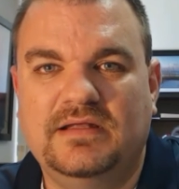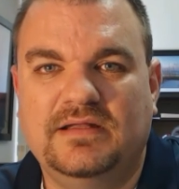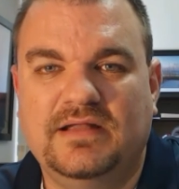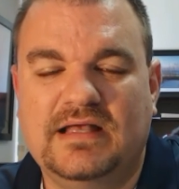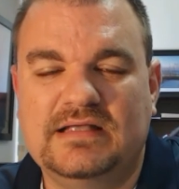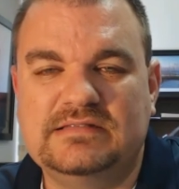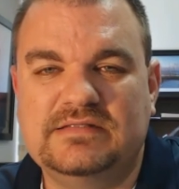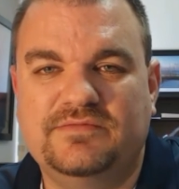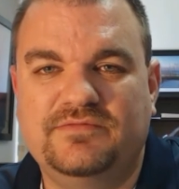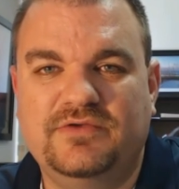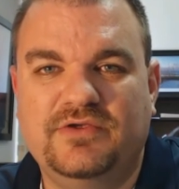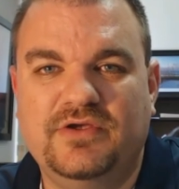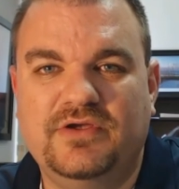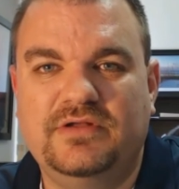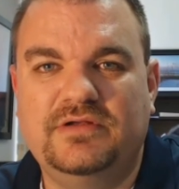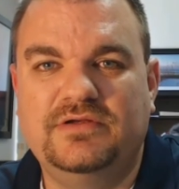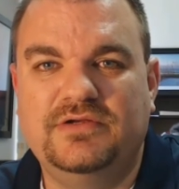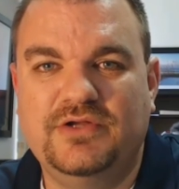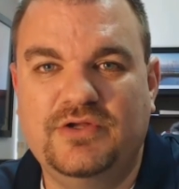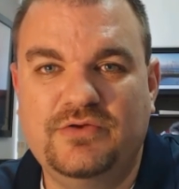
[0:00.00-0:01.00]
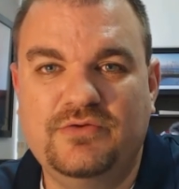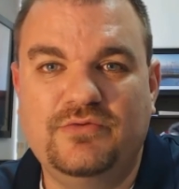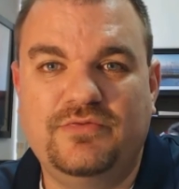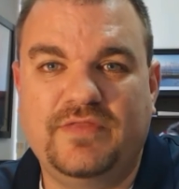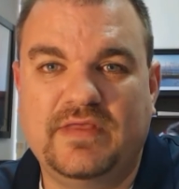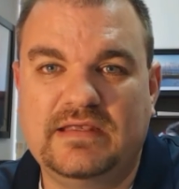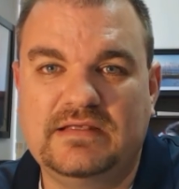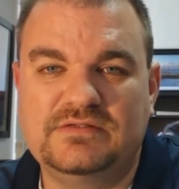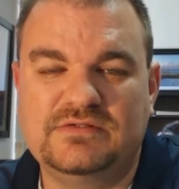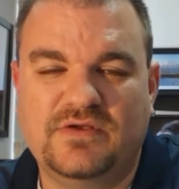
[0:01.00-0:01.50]
Lots of good new
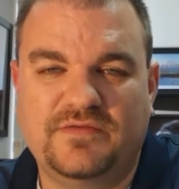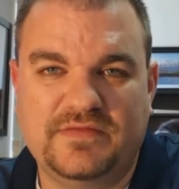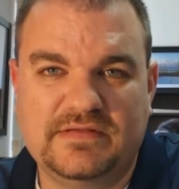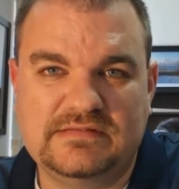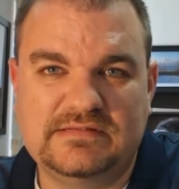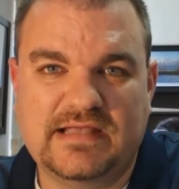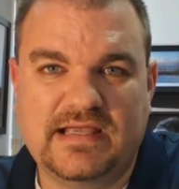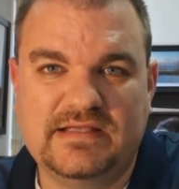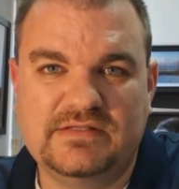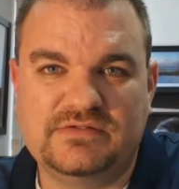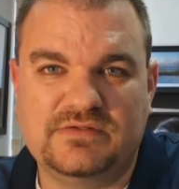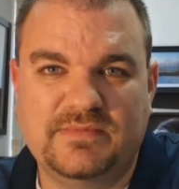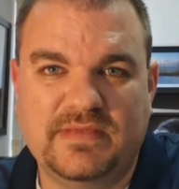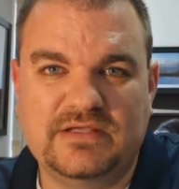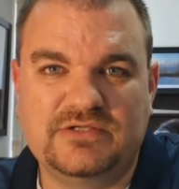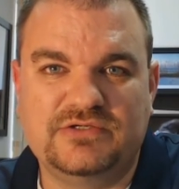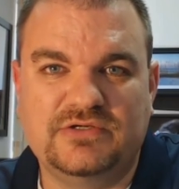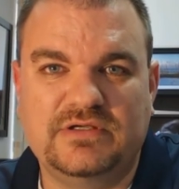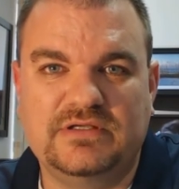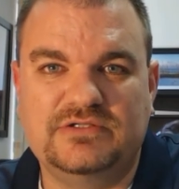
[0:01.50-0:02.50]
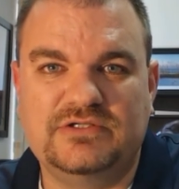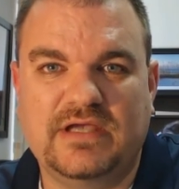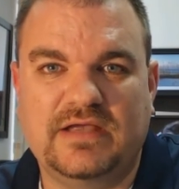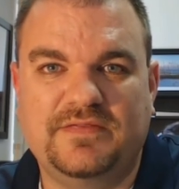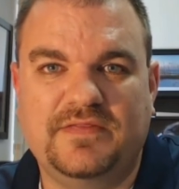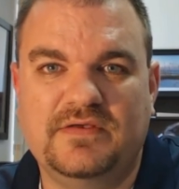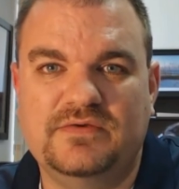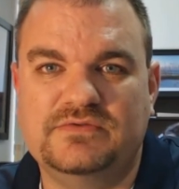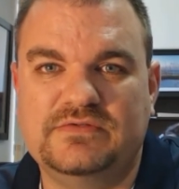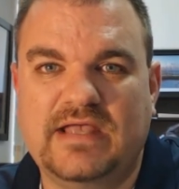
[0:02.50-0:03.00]
things on the site, so make sure you check
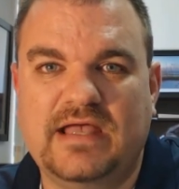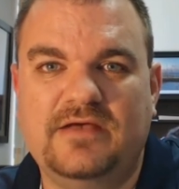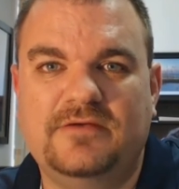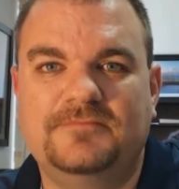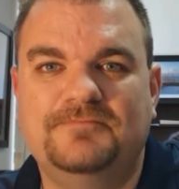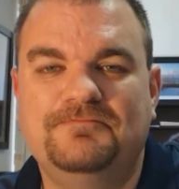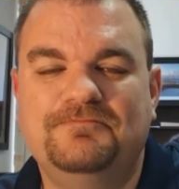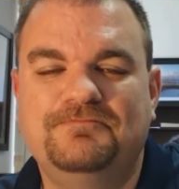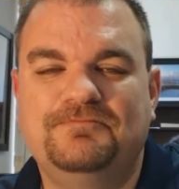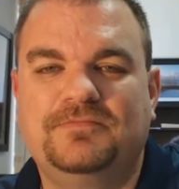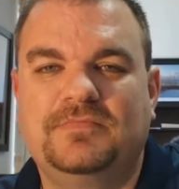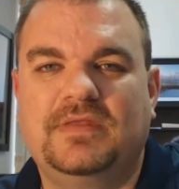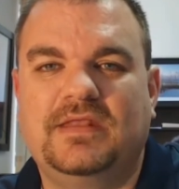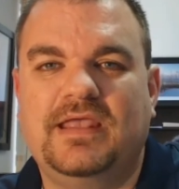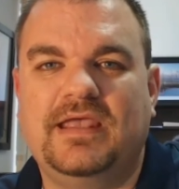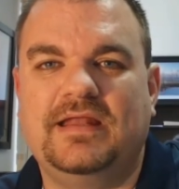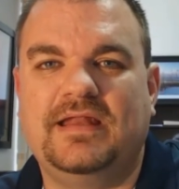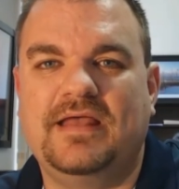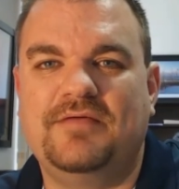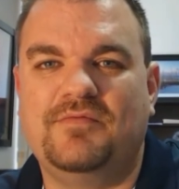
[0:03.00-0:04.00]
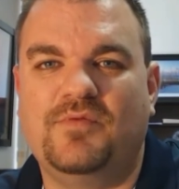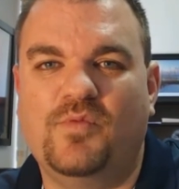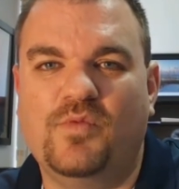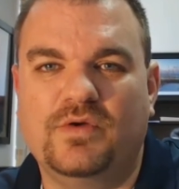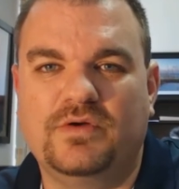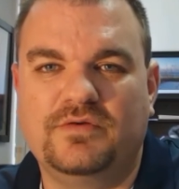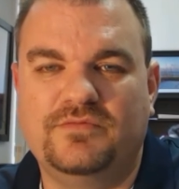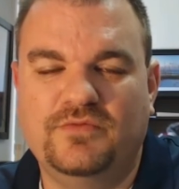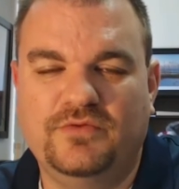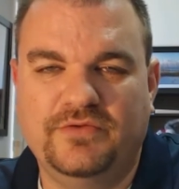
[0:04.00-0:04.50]
those out. And have a
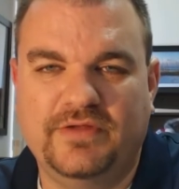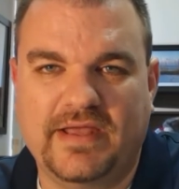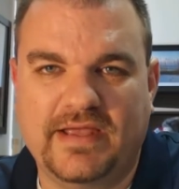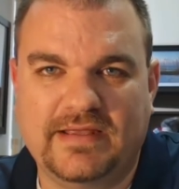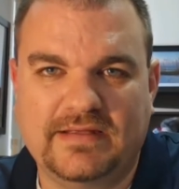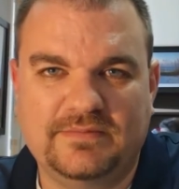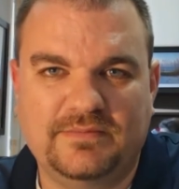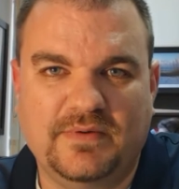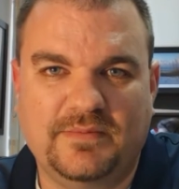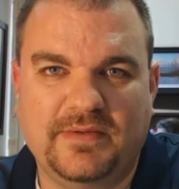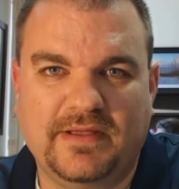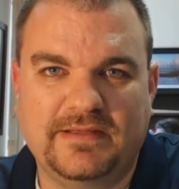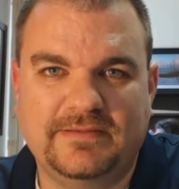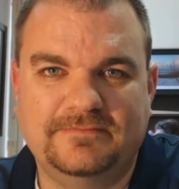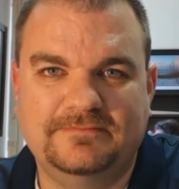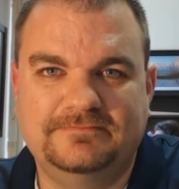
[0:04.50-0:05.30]
wonderful day. Bye-bye.